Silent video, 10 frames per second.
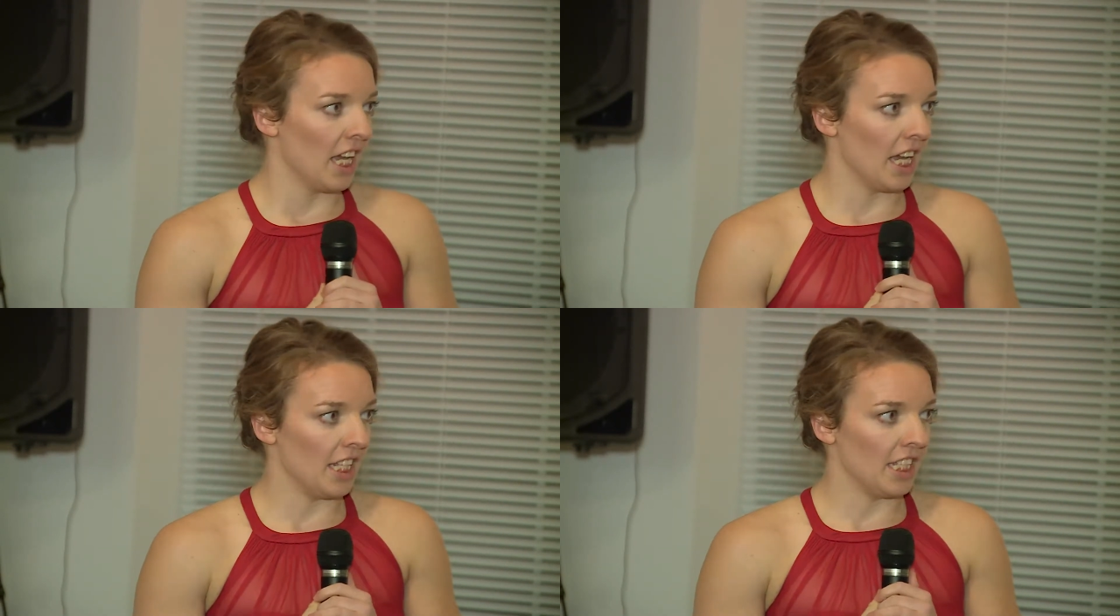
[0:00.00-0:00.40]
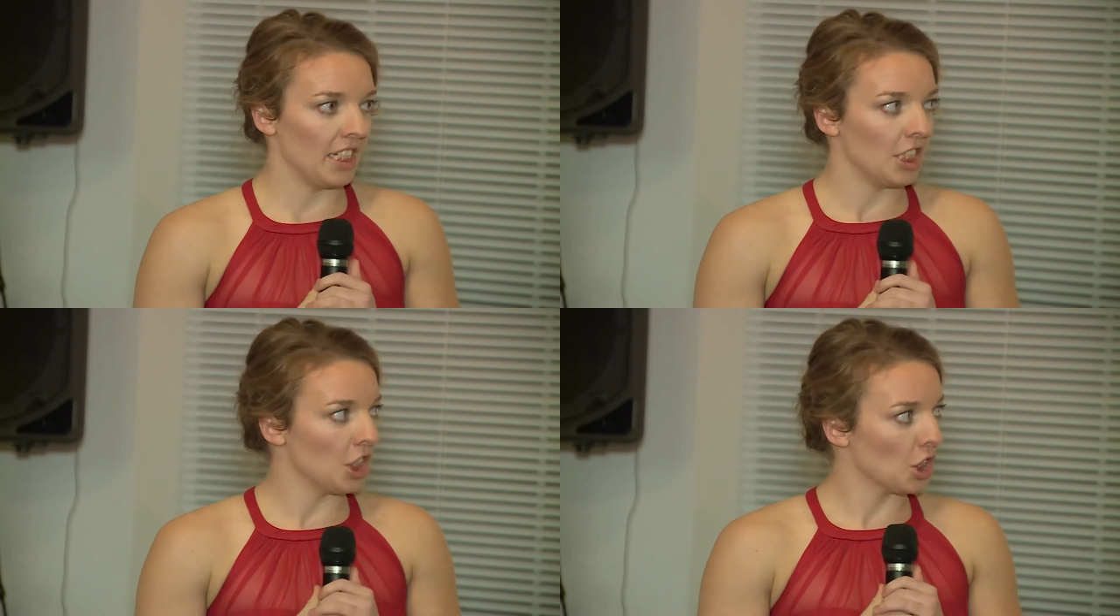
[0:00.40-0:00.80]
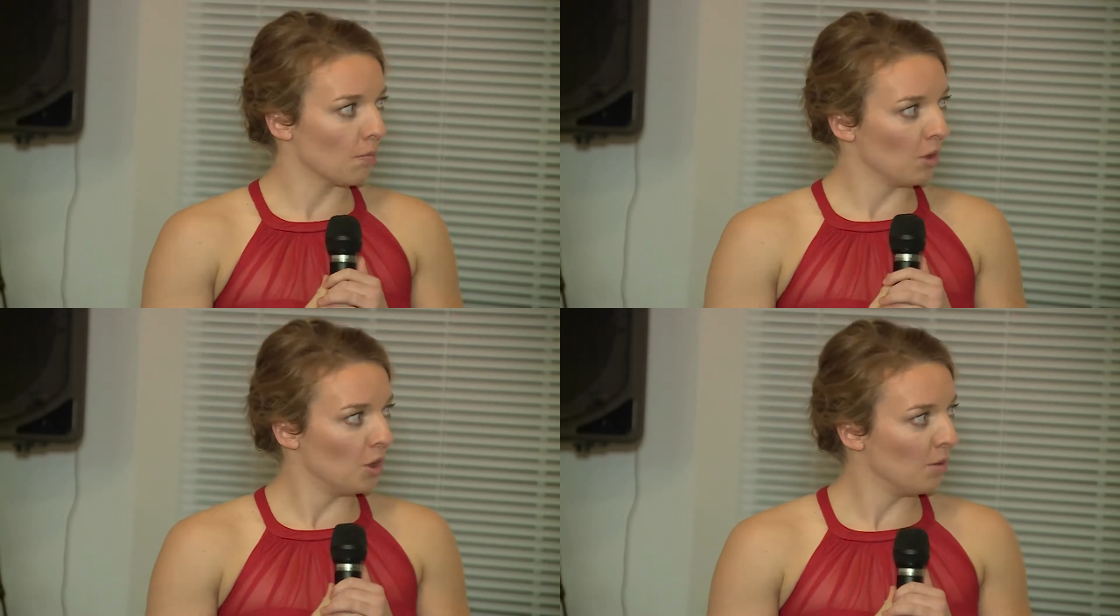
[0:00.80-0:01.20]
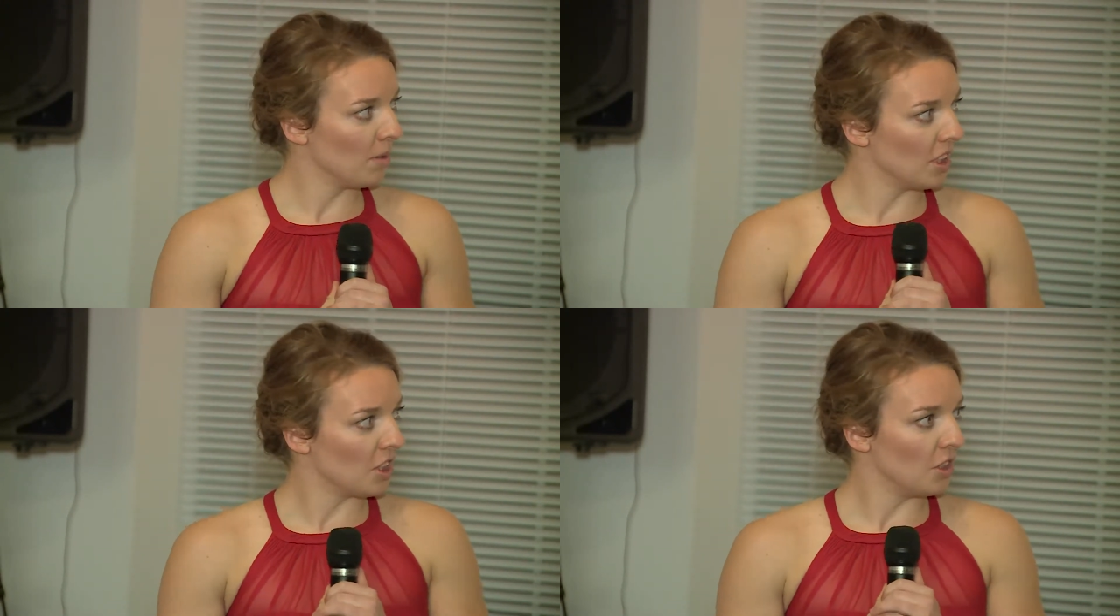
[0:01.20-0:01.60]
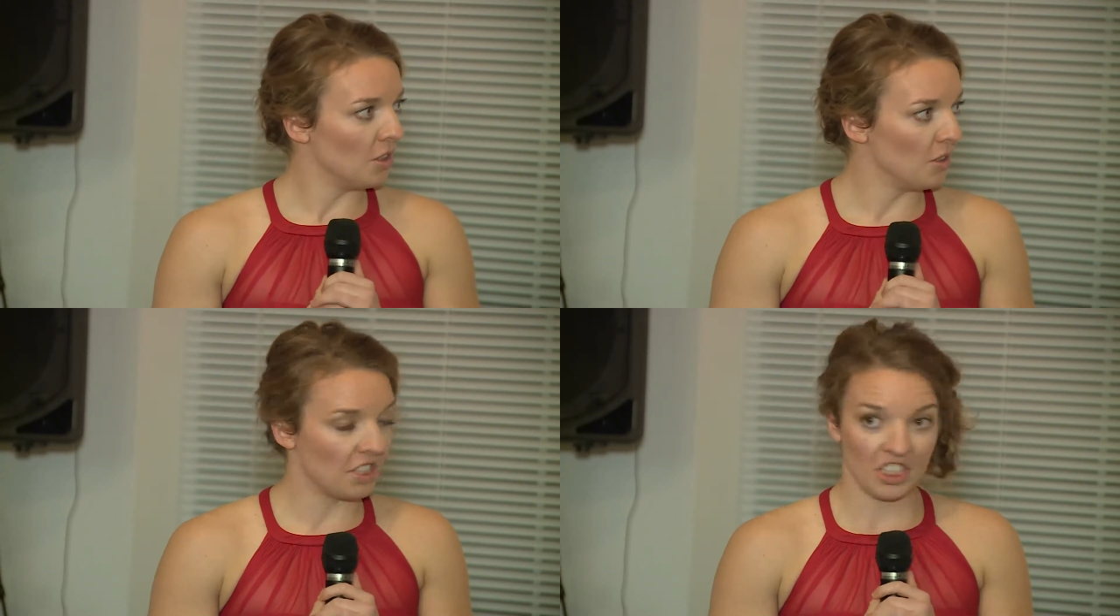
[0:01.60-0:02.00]
and then it just bloomed
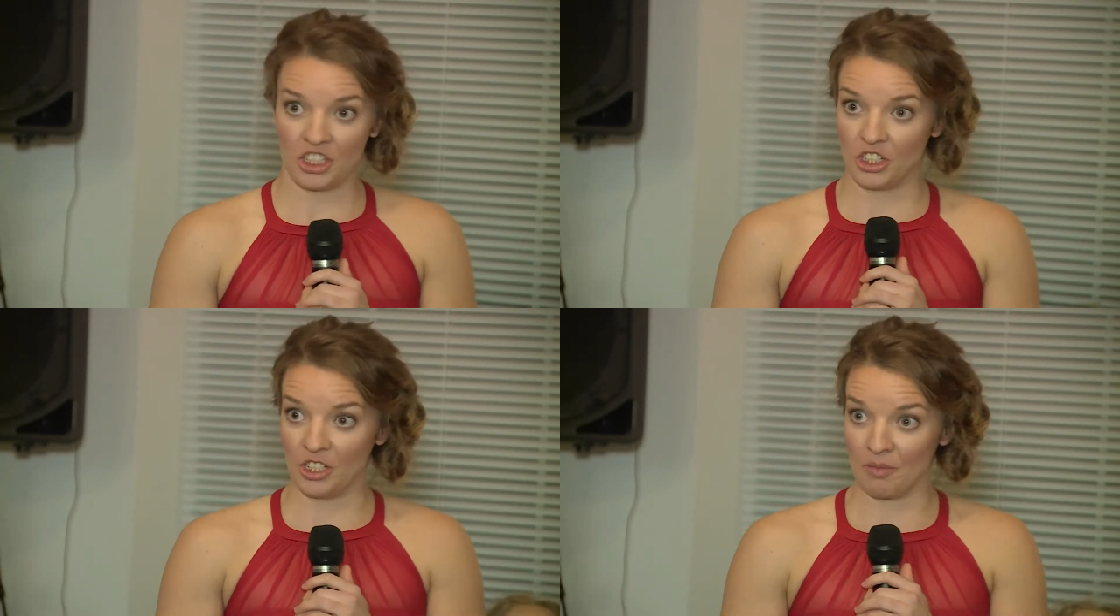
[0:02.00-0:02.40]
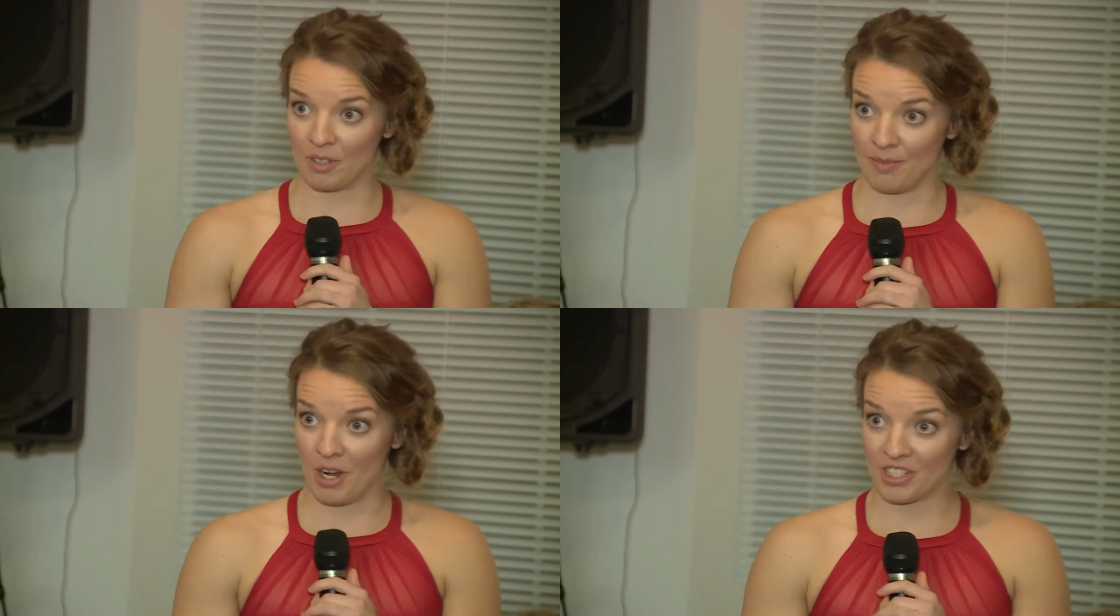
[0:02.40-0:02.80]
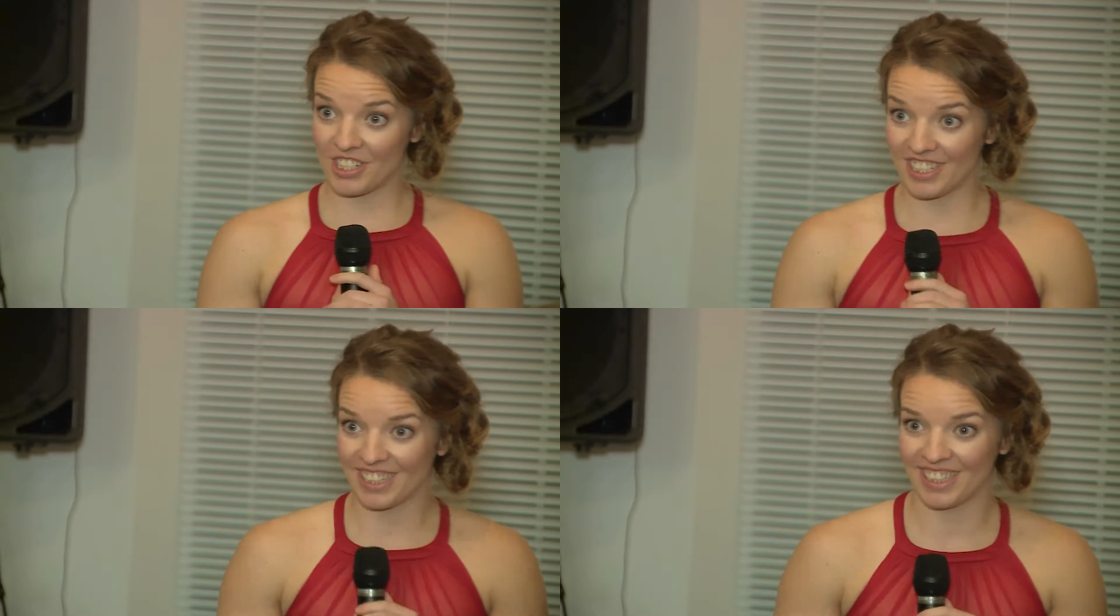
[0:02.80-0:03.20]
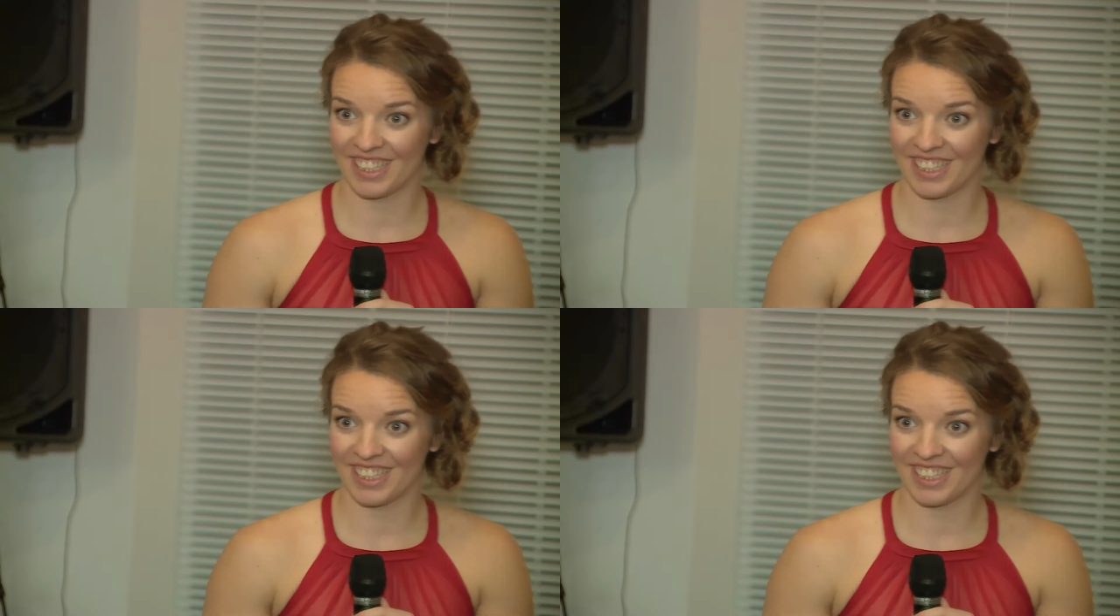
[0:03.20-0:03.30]
into sisterhood pretty much.